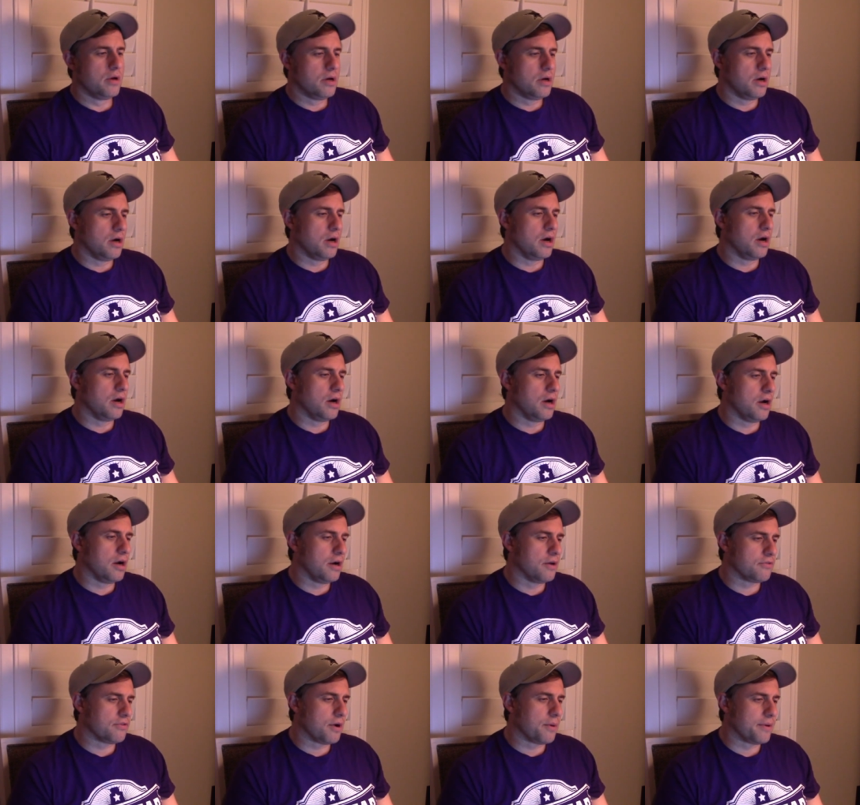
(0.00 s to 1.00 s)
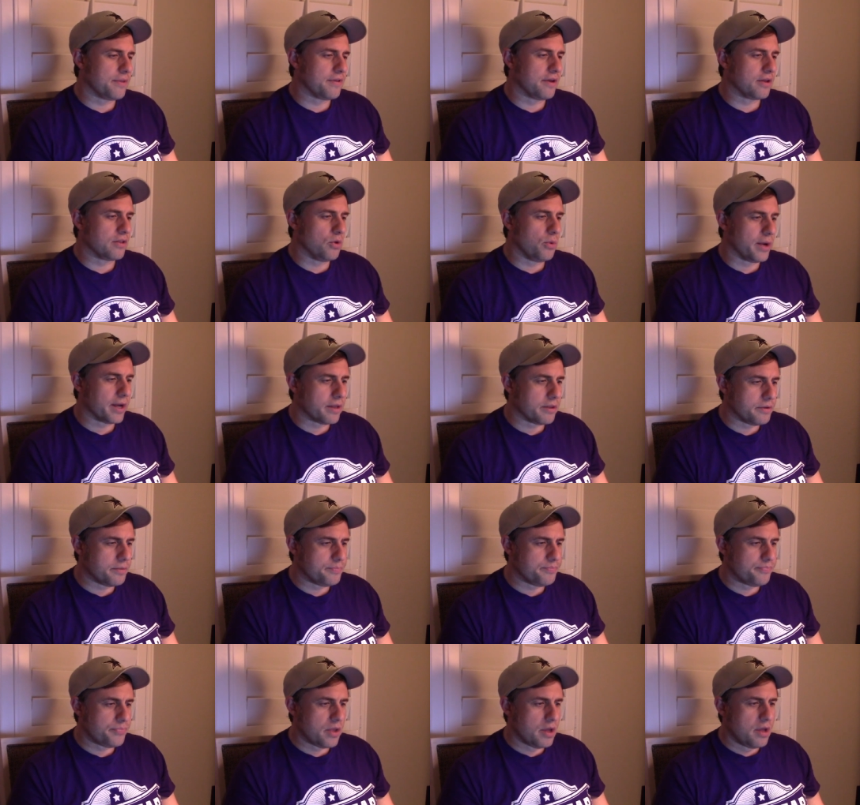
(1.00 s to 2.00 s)
So I'm going to take New England.
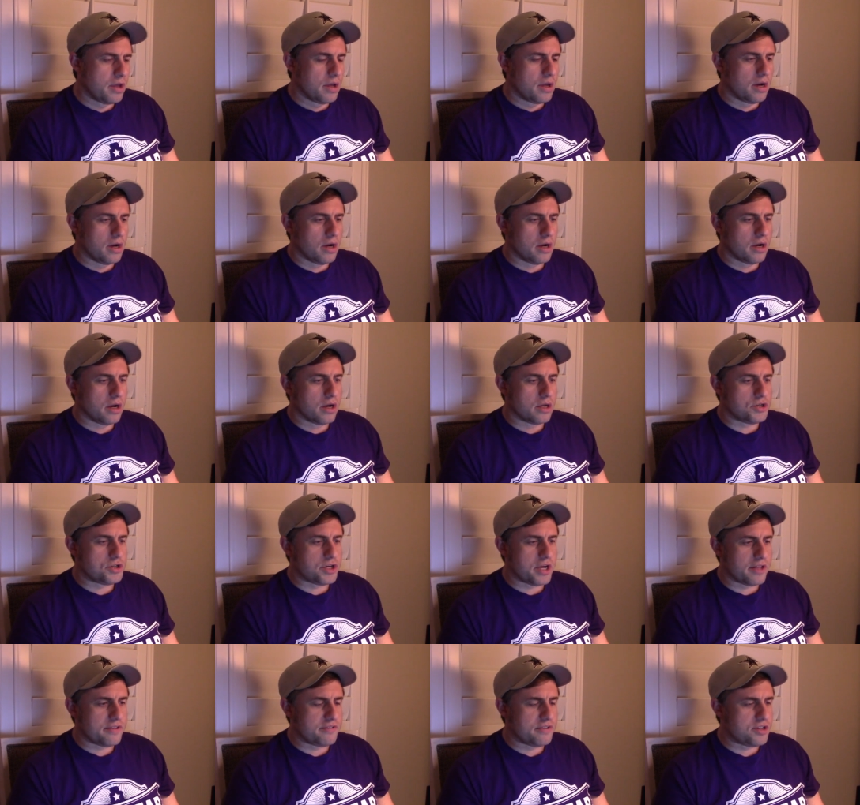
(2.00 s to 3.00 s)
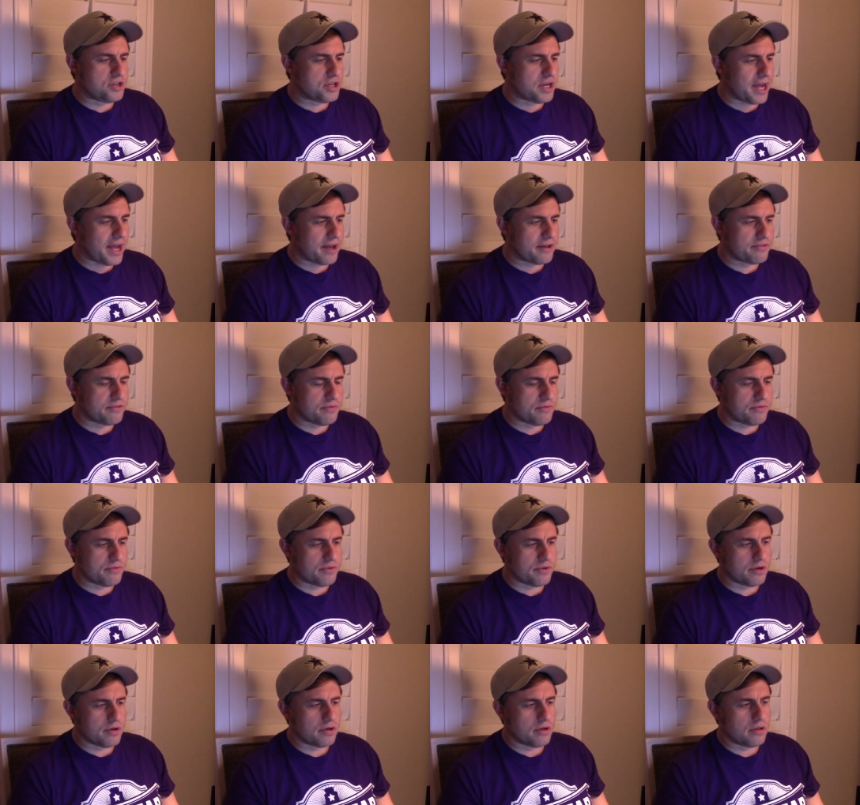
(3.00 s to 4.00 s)
Jets at
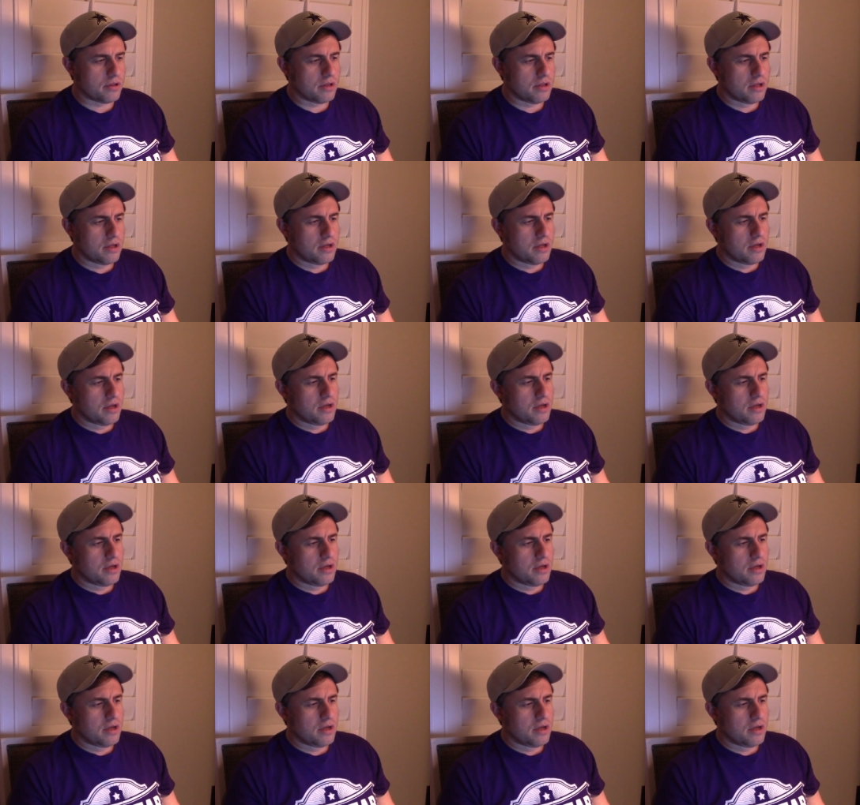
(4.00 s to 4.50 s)
Jacksonville.